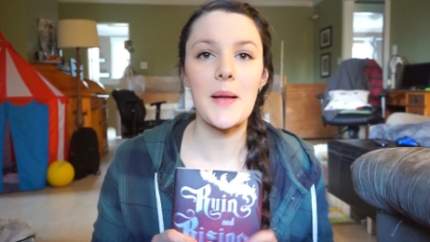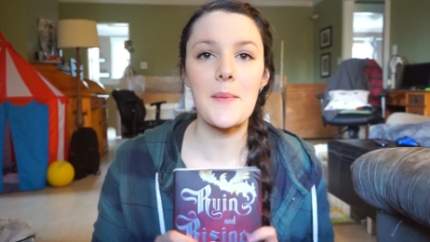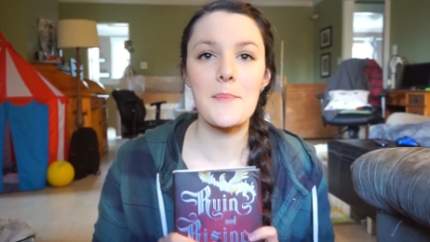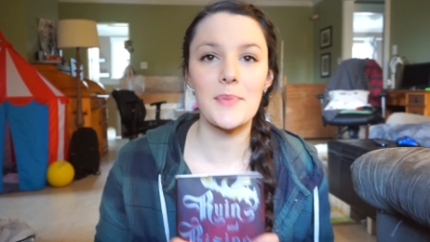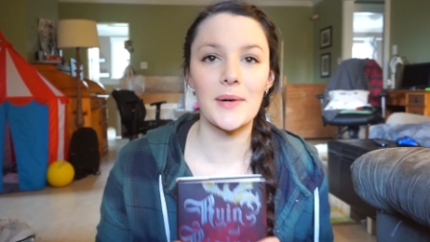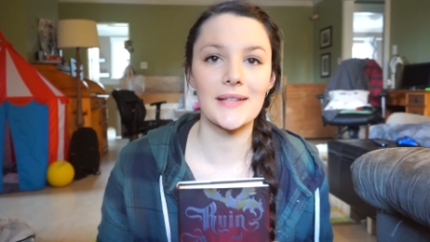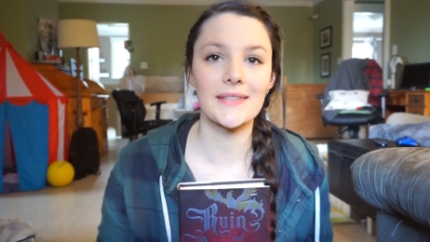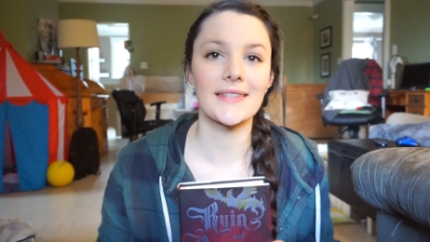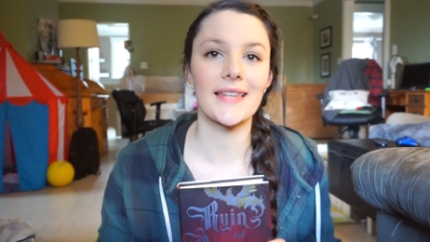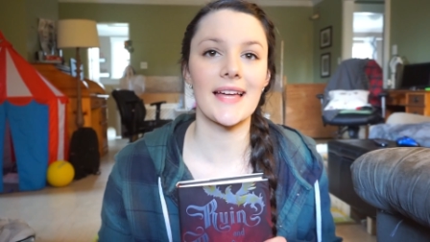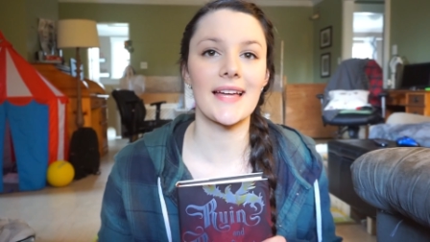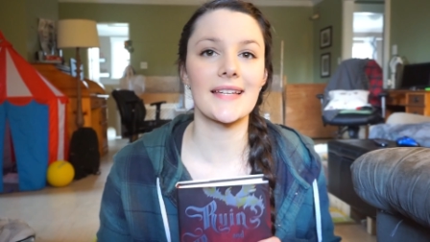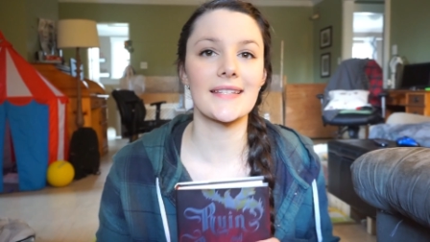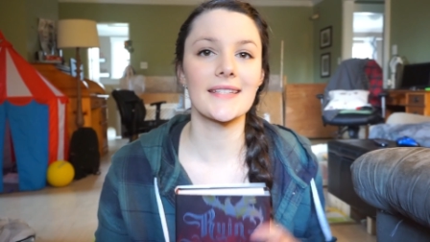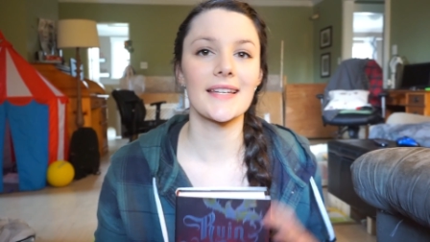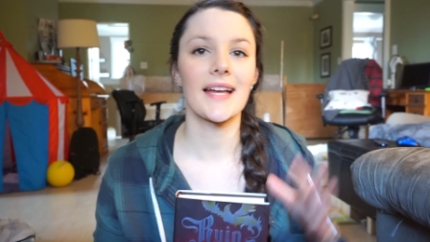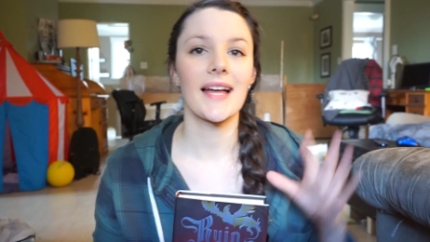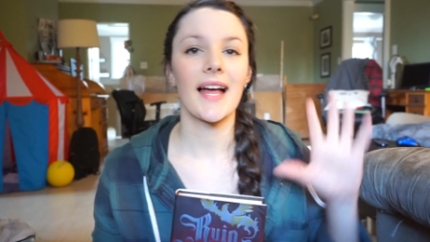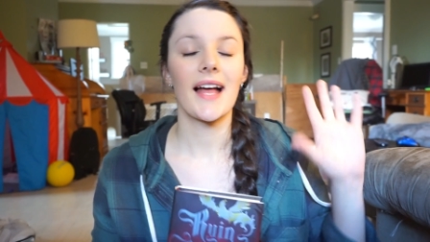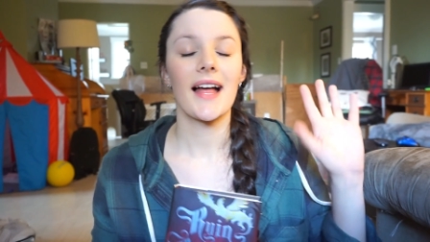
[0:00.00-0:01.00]
but
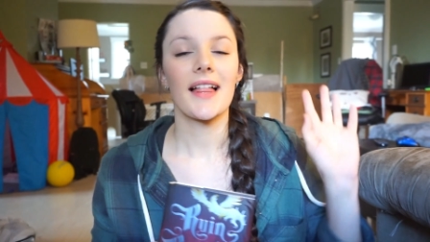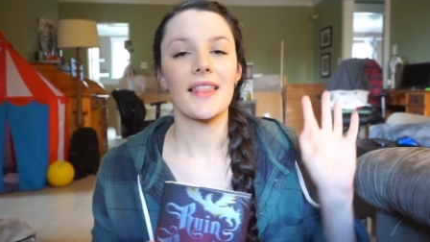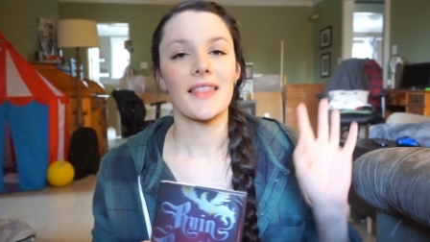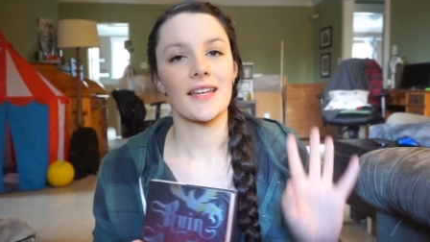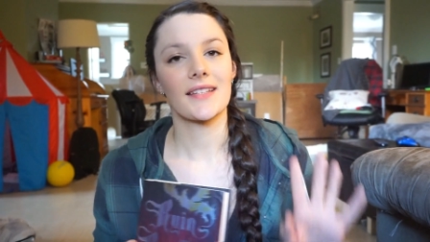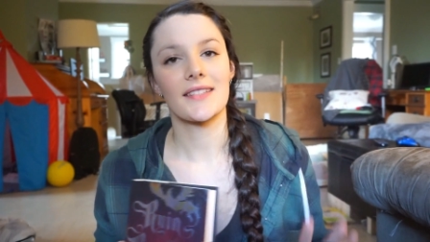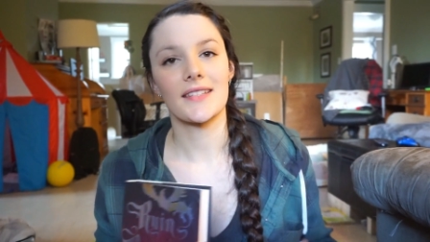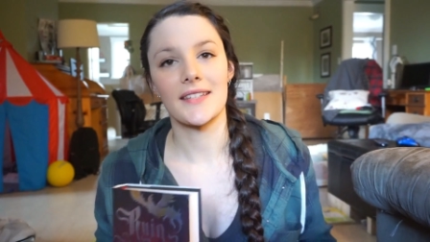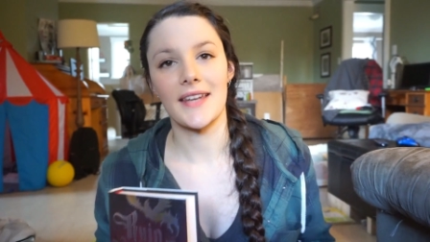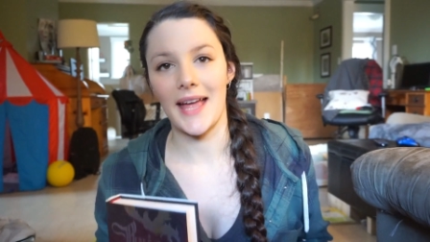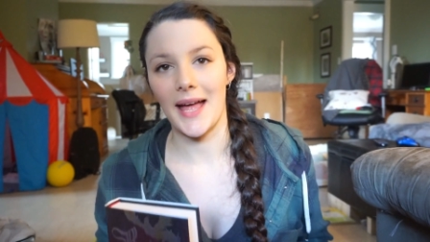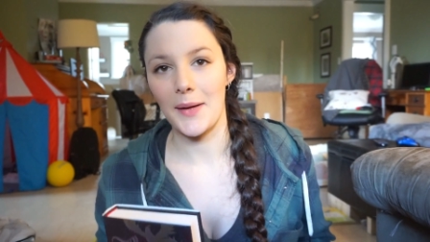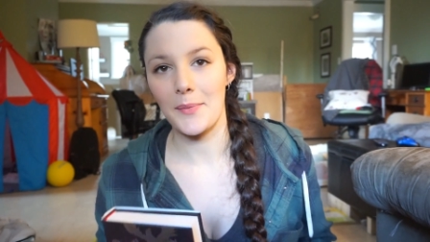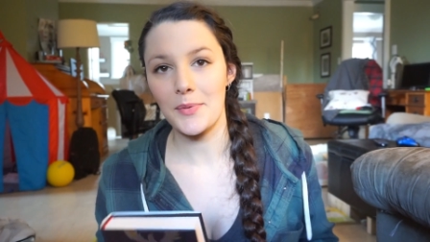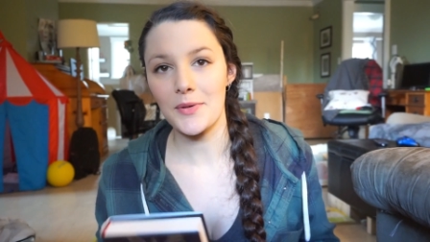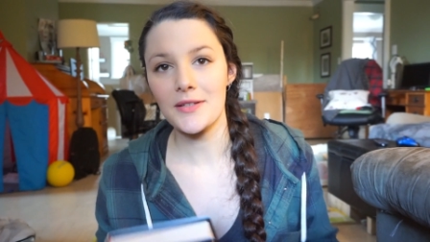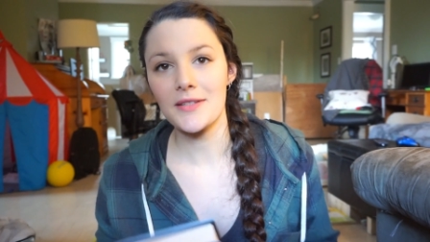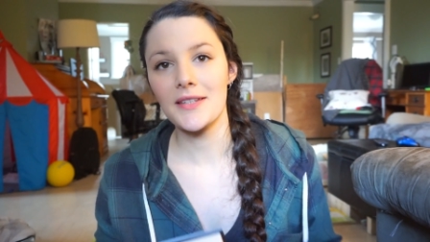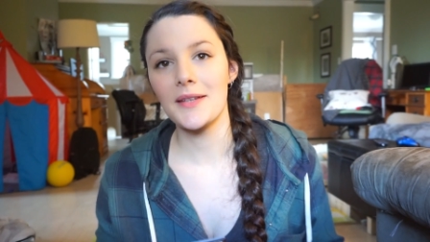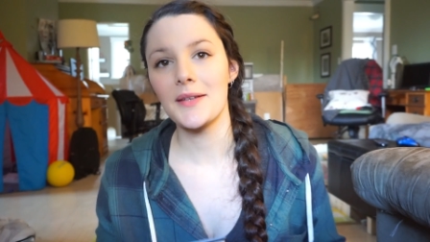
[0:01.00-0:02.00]
then that didn't
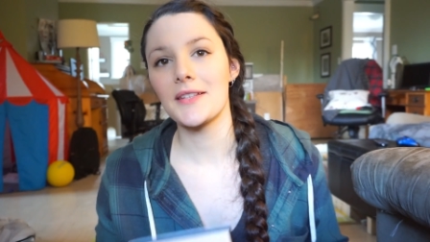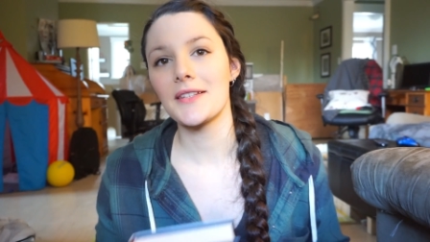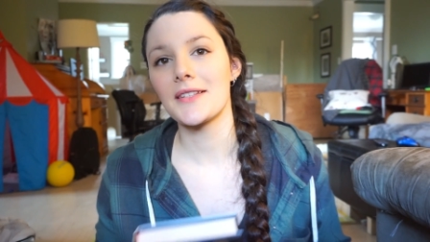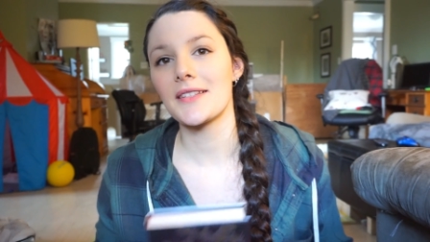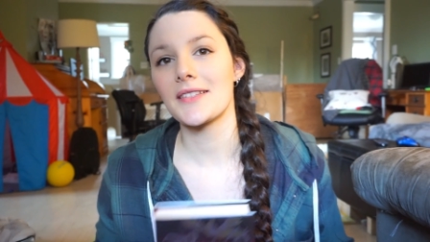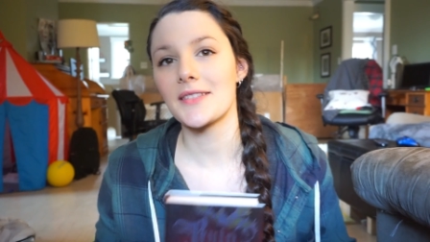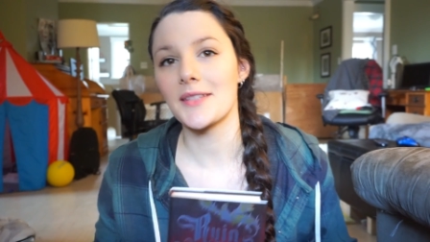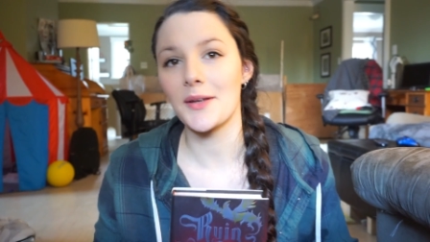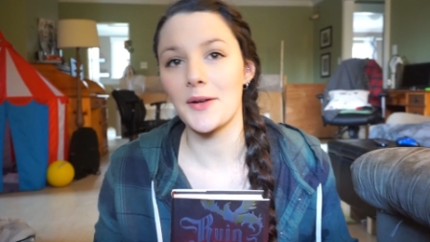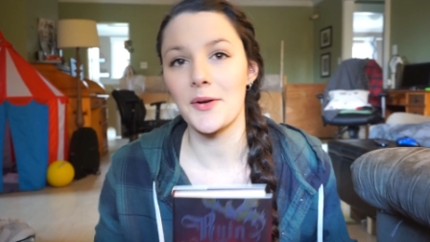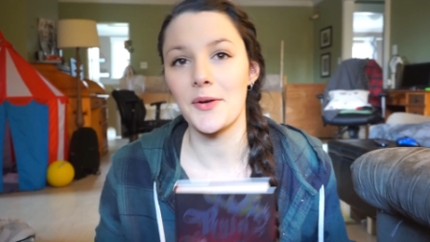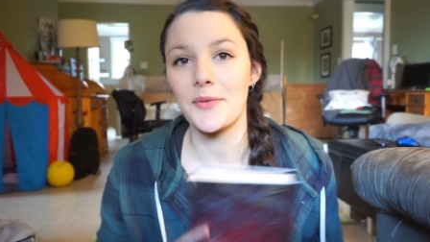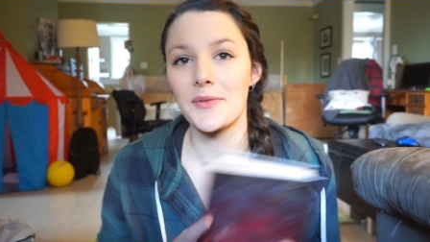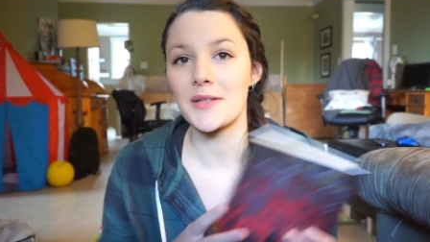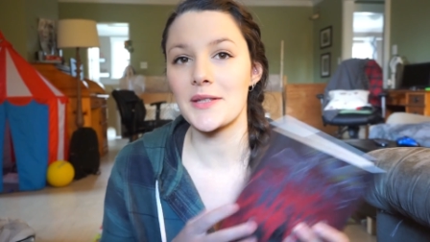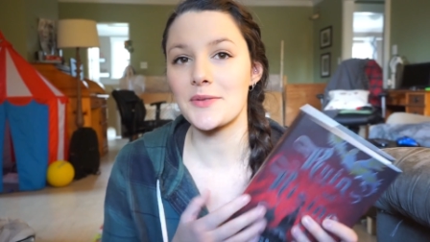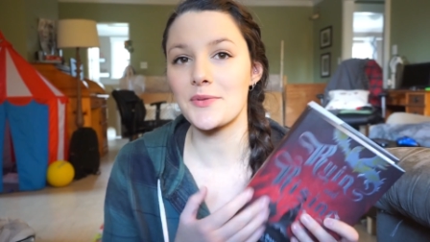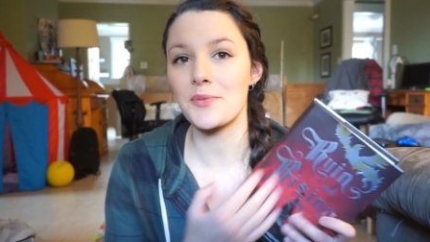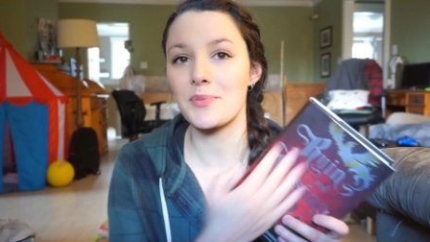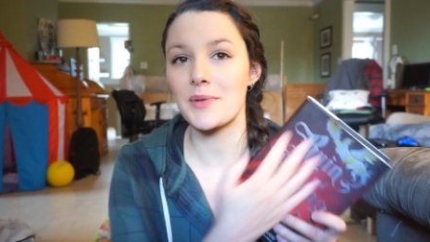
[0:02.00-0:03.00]
happen. So
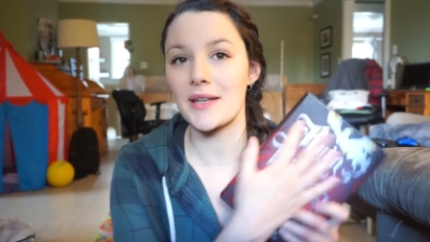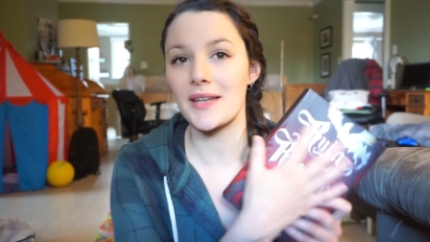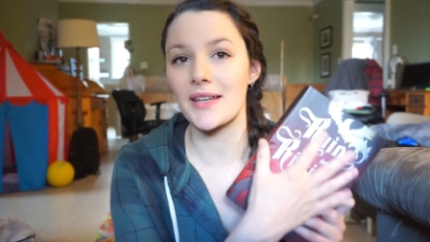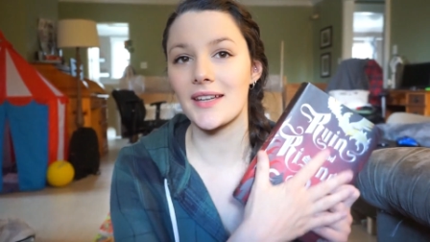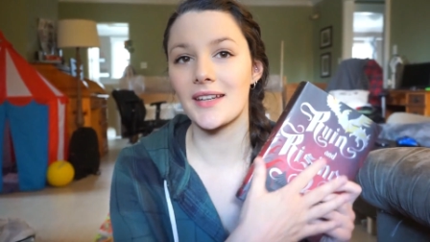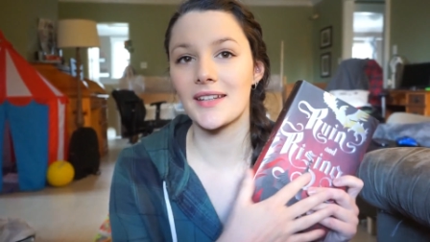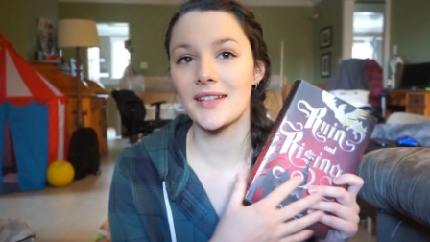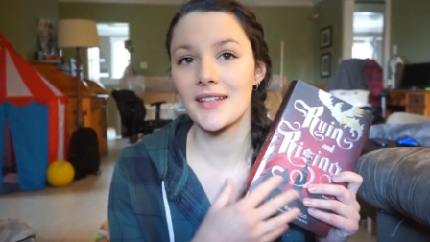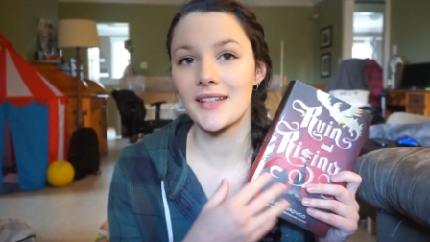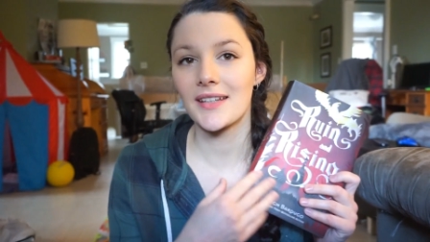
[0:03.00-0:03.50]
this will be